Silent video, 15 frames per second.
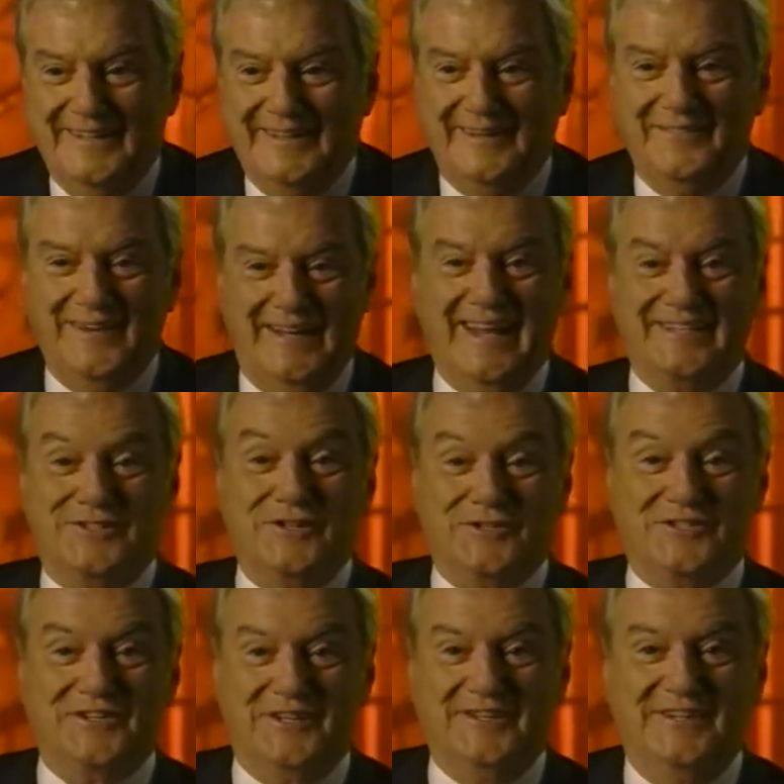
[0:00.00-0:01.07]
I mean, that's
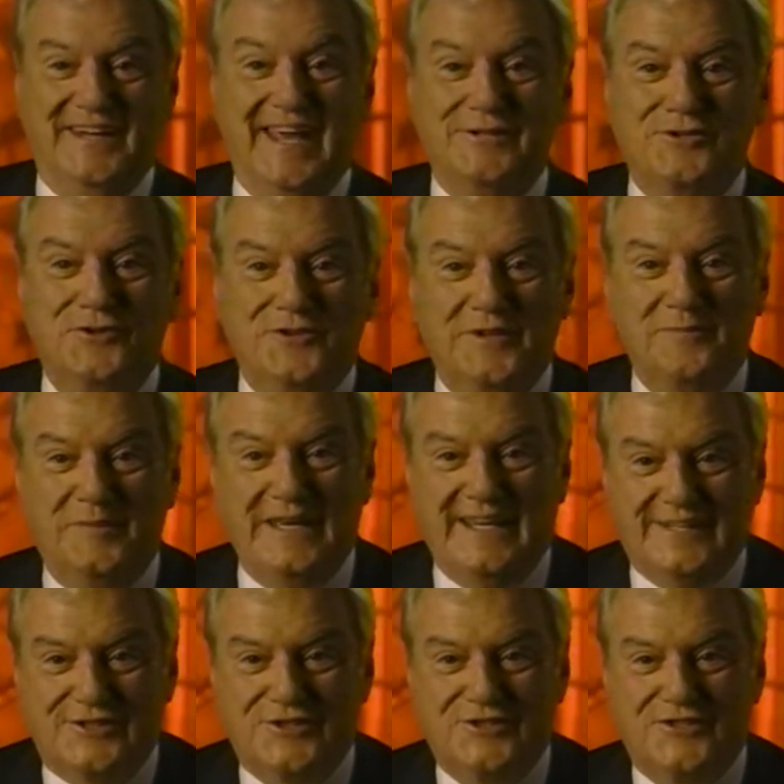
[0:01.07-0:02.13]
just the nature of the
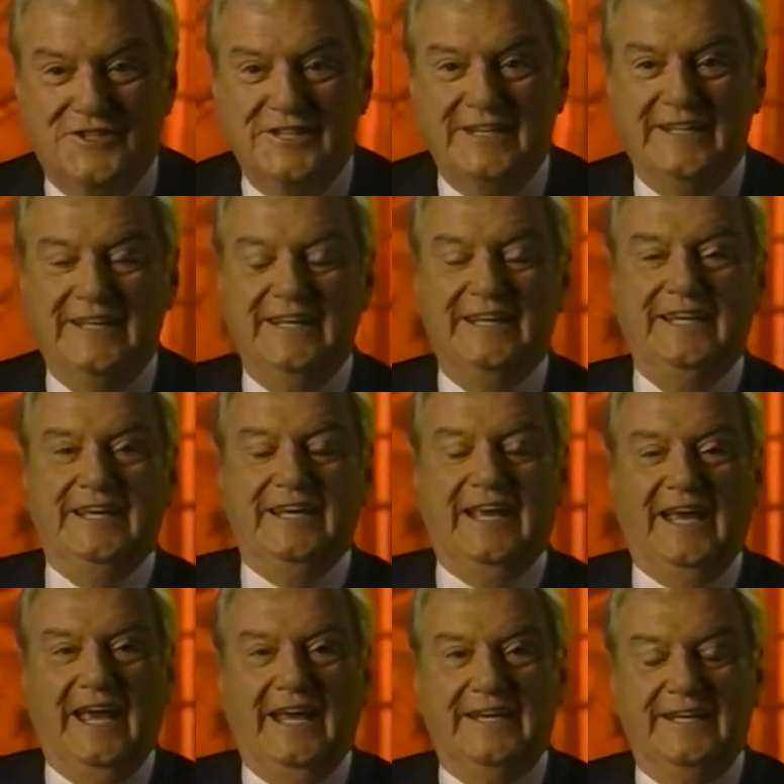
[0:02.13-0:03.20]
beast.
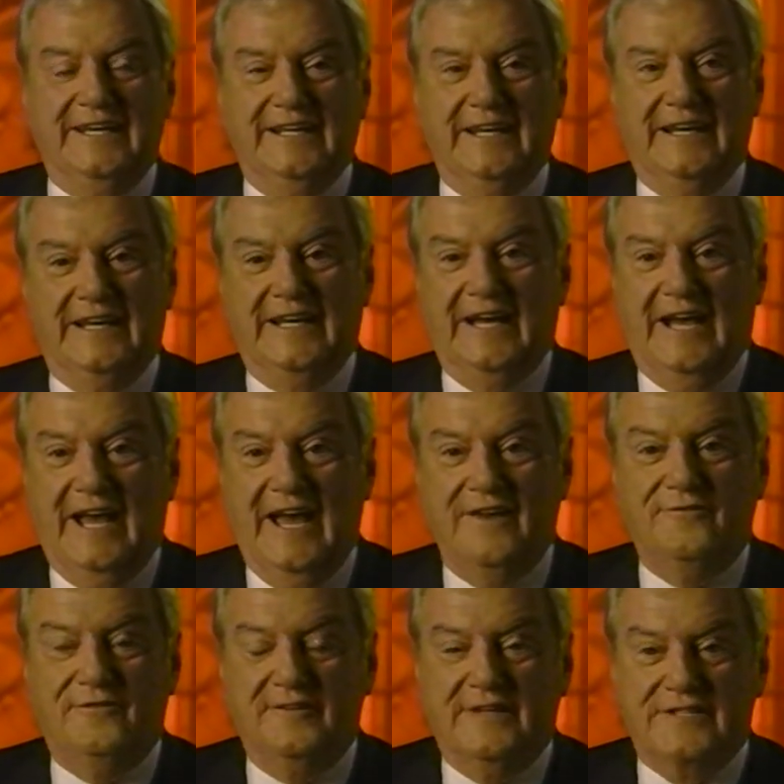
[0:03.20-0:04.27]
And uh,
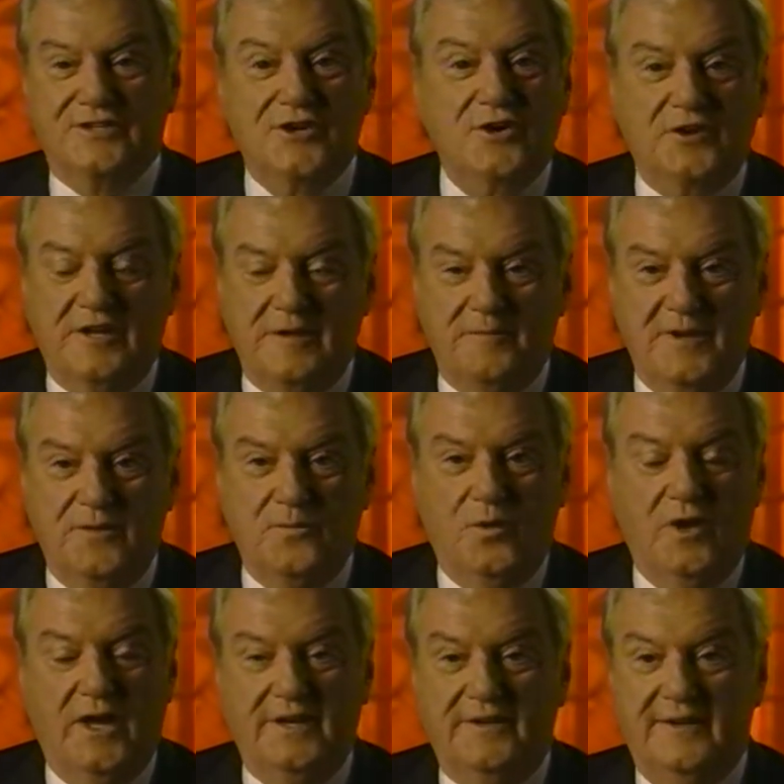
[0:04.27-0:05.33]
I've uh, certainly been
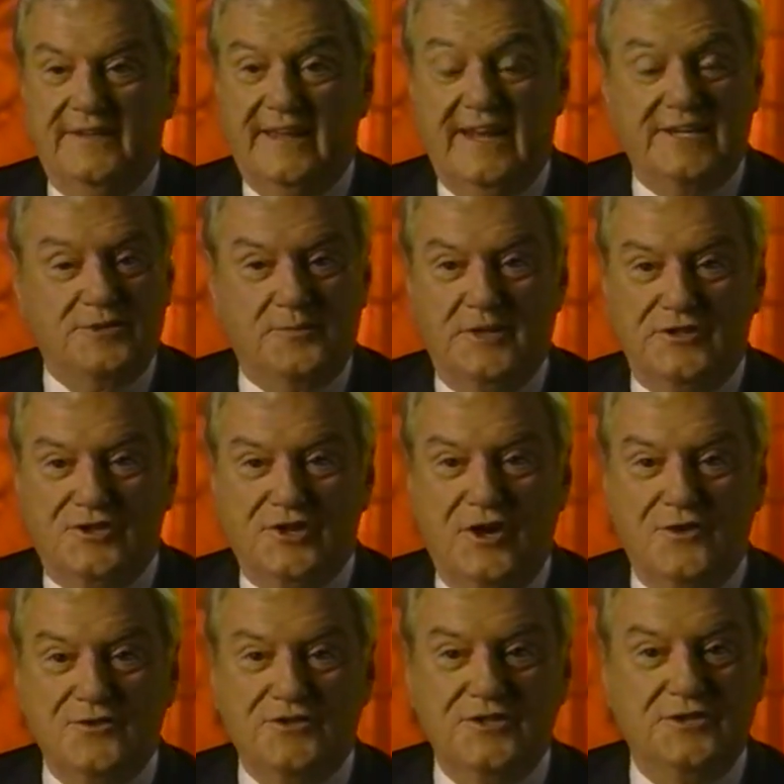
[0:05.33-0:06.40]
one that has been
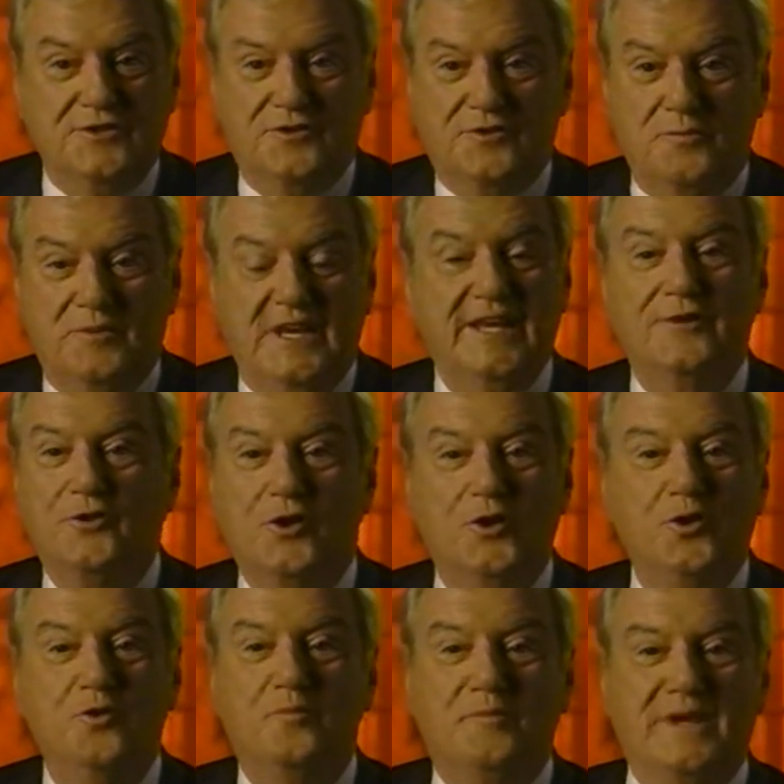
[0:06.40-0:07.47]
chosen to be in the
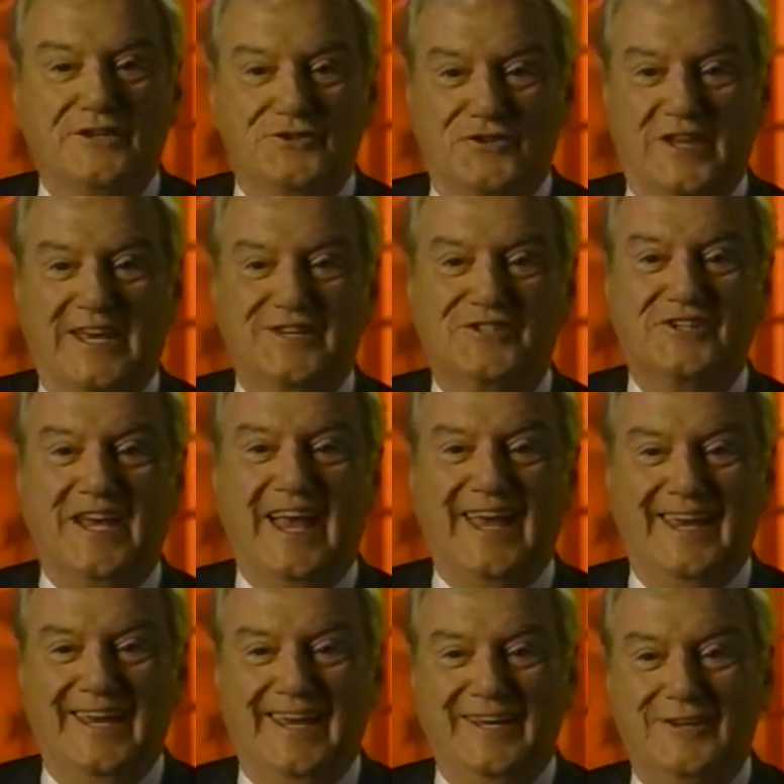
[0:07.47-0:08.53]
loop, as they
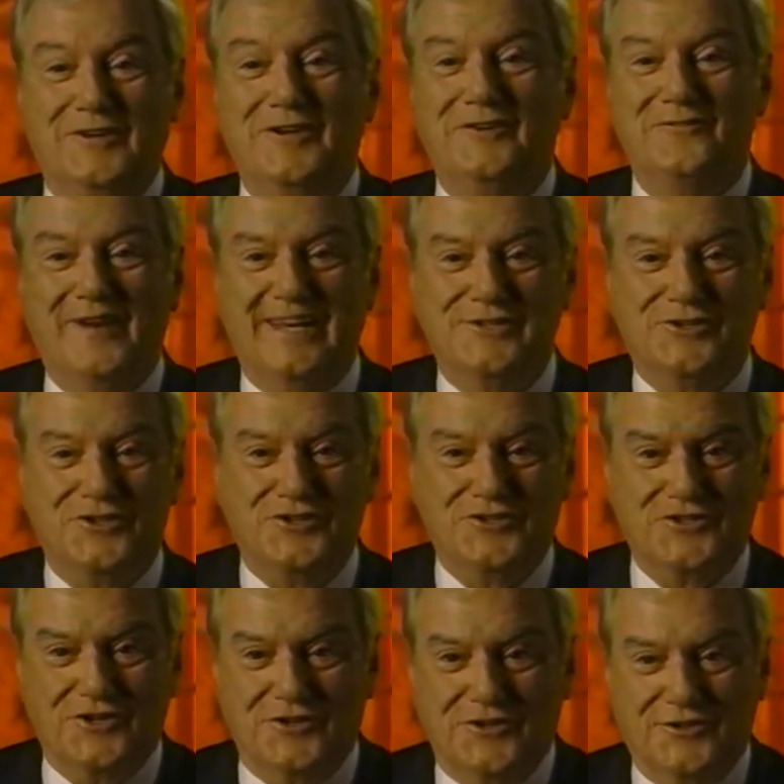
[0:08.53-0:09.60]
say, in convention
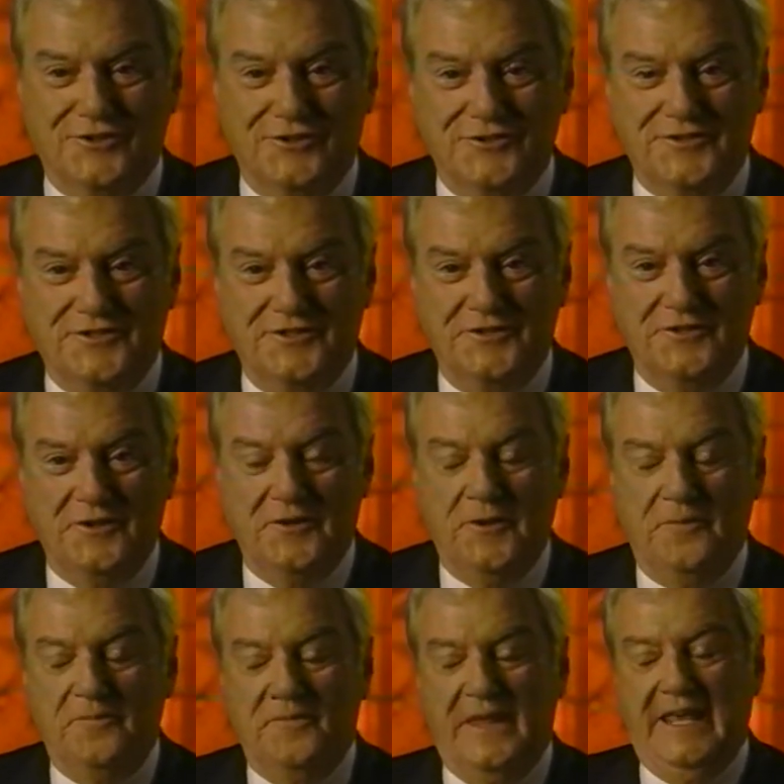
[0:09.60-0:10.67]
circles.
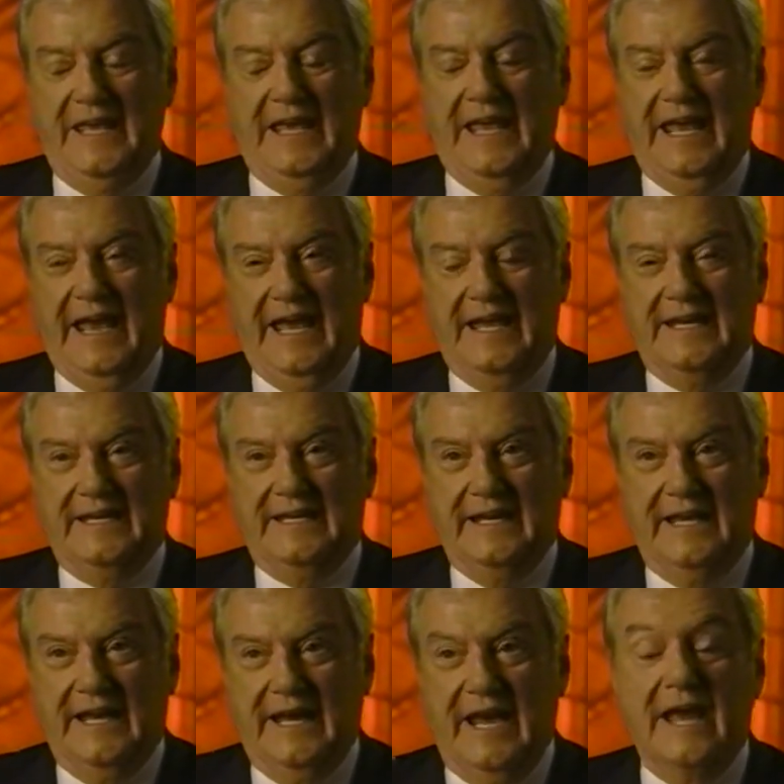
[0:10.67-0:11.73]
And
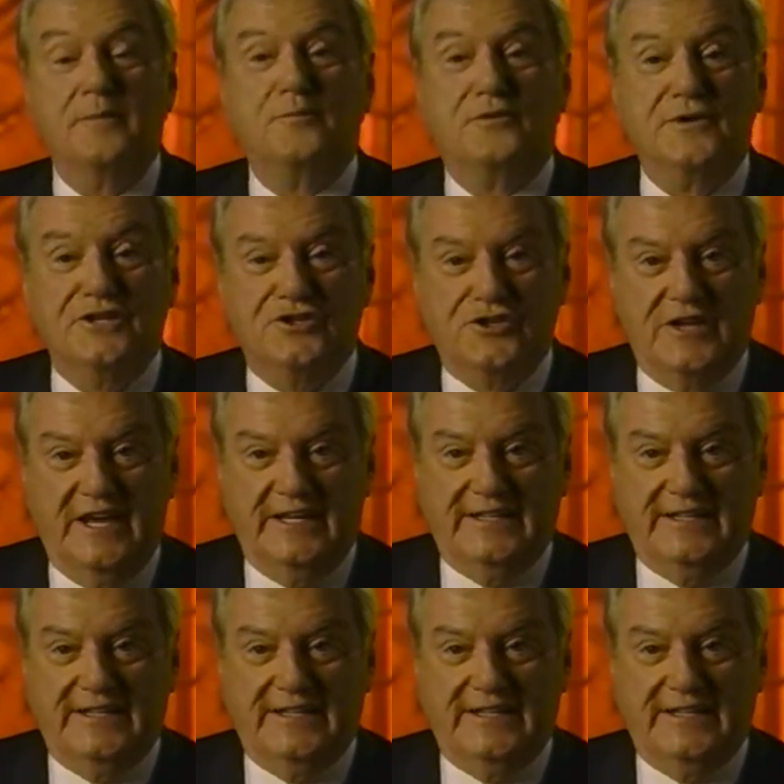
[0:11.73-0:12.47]
uh, I appreciate